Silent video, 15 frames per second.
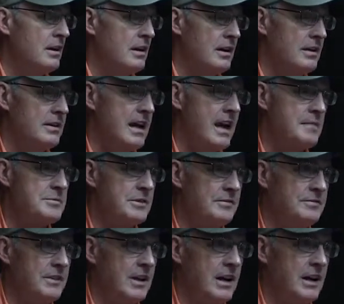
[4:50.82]
A
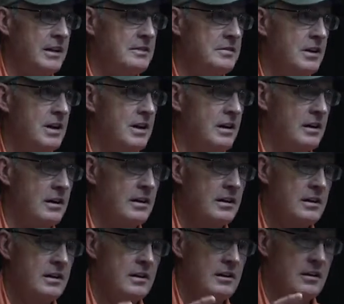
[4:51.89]
damselfly trigger,
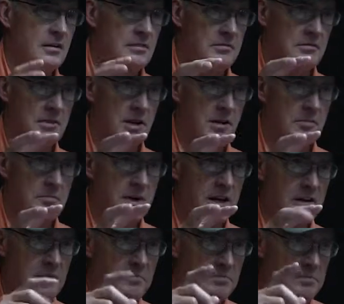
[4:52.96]
or the
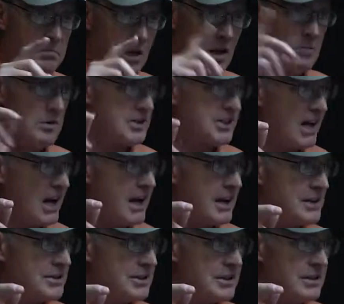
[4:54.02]
big bulbous
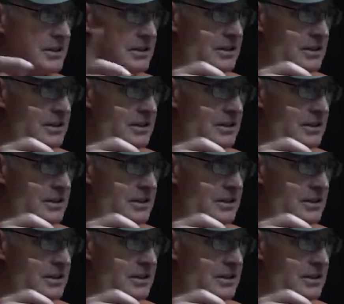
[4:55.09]
eyes,